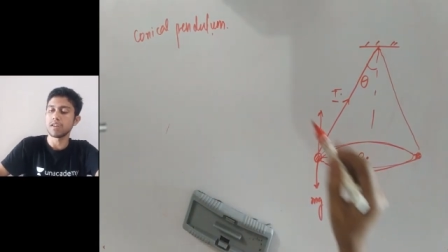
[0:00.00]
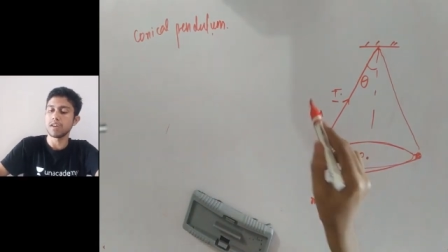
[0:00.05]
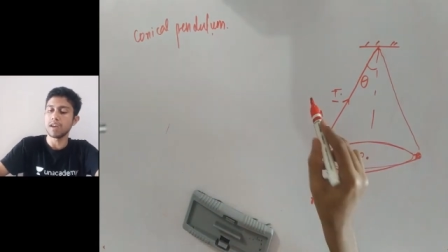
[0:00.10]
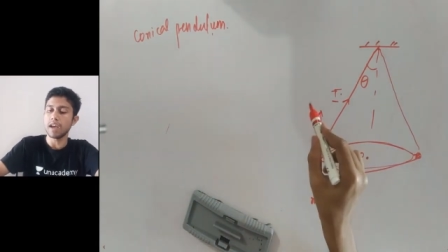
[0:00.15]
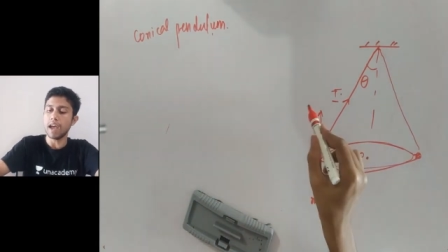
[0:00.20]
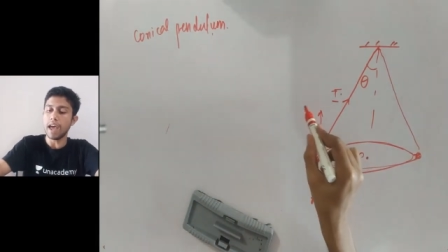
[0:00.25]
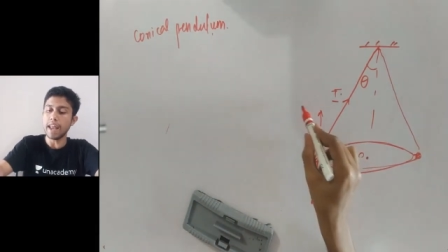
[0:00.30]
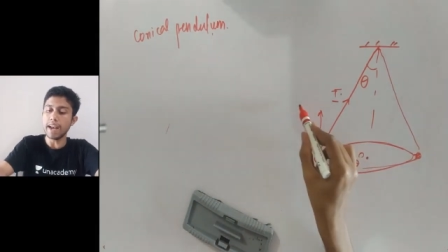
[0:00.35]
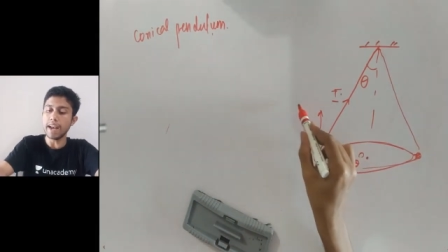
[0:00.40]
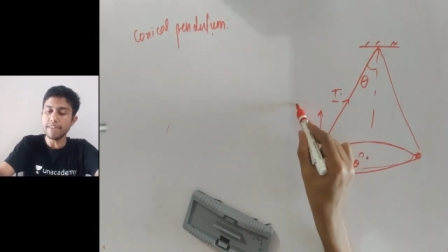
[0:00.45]

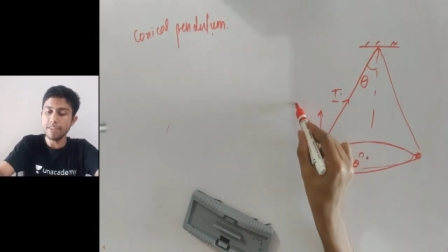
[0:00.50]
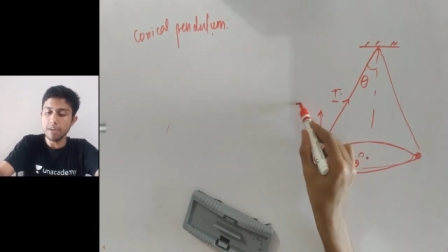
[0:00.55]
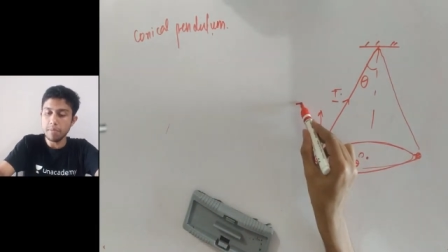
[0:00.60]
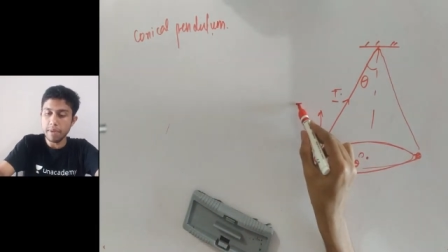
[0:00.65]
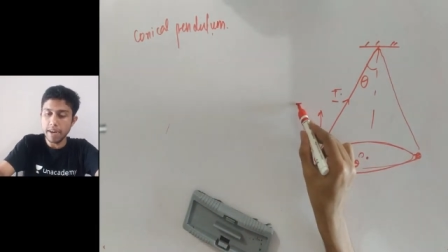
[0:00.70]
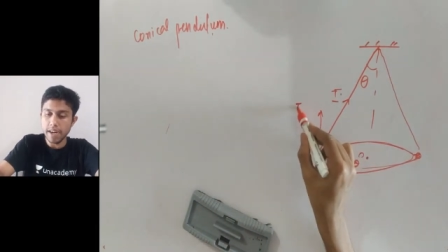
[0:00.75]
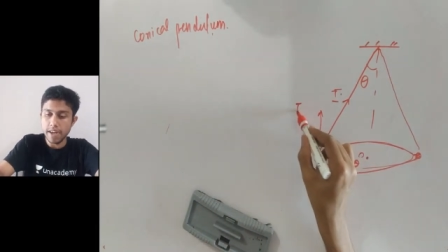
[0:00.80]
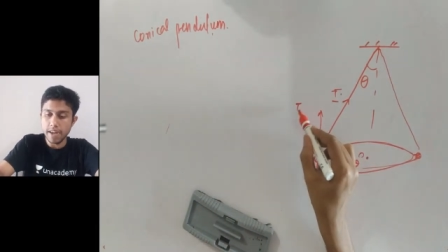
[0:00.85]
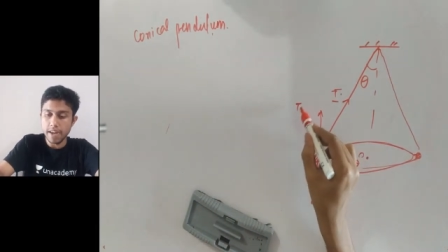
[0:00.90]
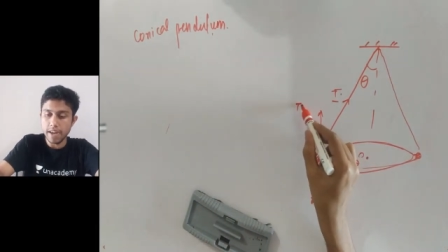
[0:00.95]
And it will be
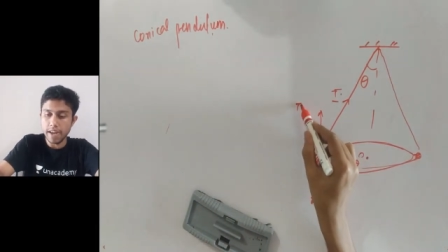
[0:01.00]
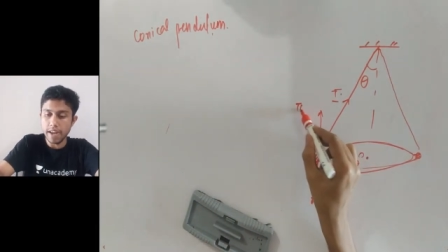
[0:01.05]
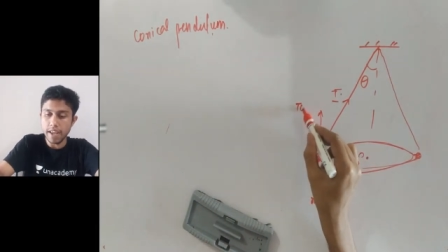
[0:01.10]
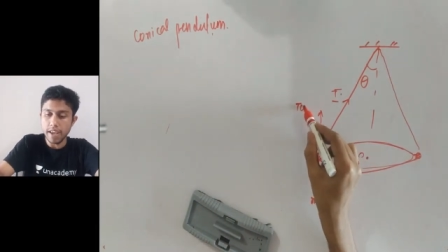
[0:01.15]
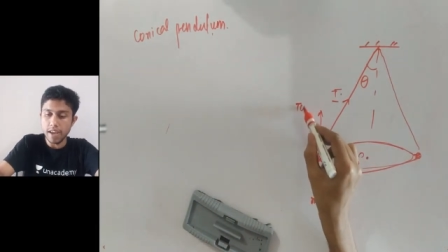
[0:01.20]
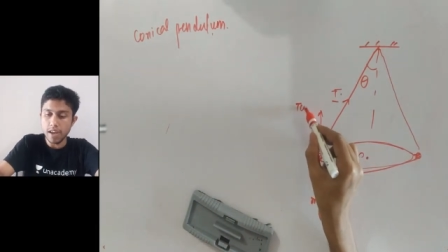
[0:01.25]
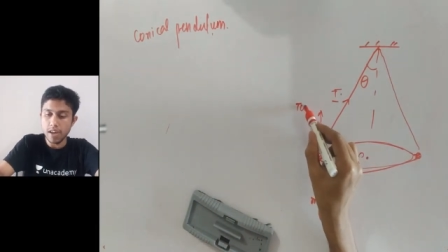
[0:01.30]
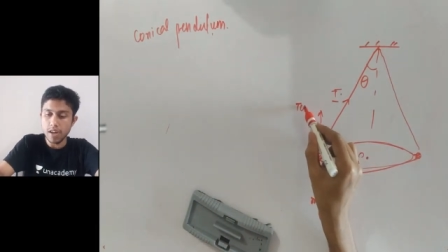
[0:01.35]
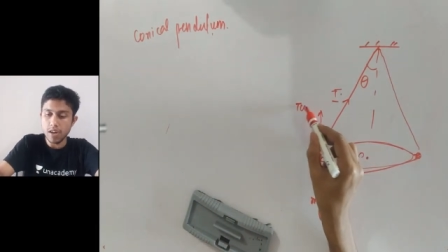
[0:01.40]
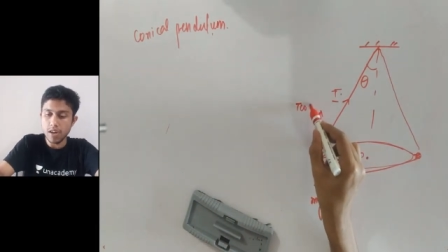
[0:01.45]

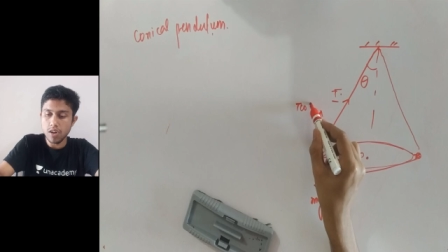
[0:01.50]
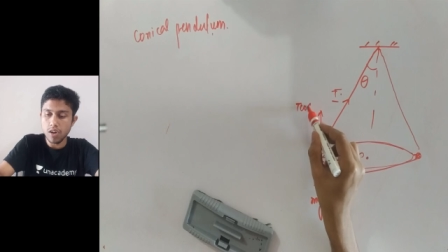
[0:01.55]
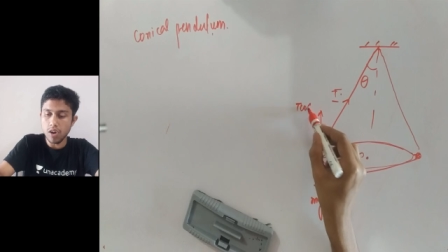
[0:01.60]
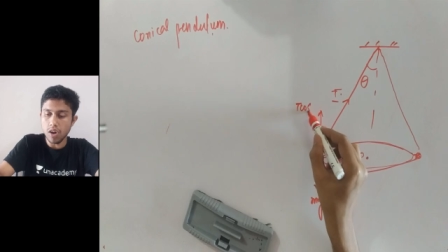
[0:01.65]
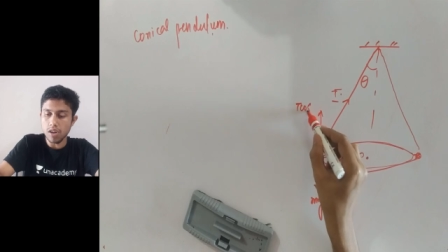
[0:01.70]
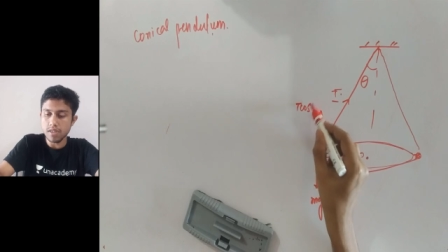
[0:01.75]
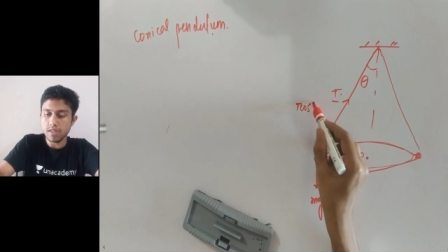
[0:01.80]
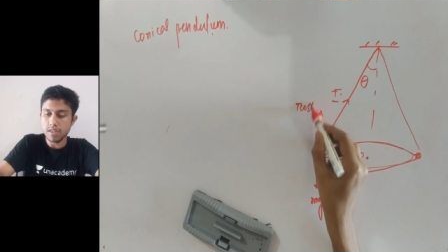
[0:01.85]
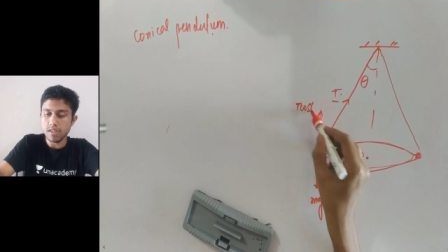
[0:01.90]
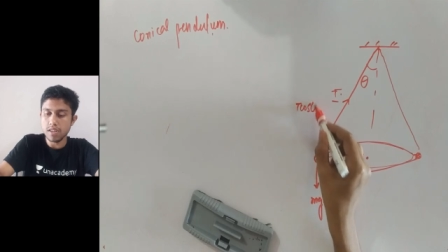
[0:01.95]
t
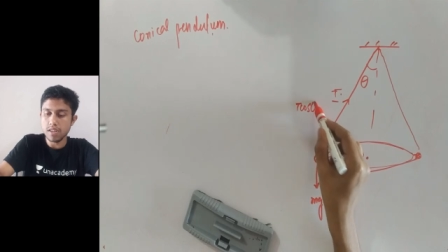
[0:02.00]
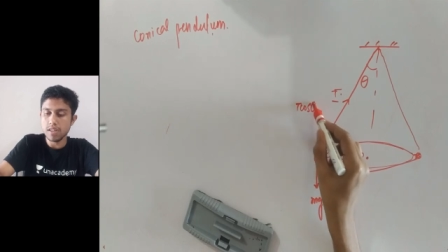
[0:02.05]
cos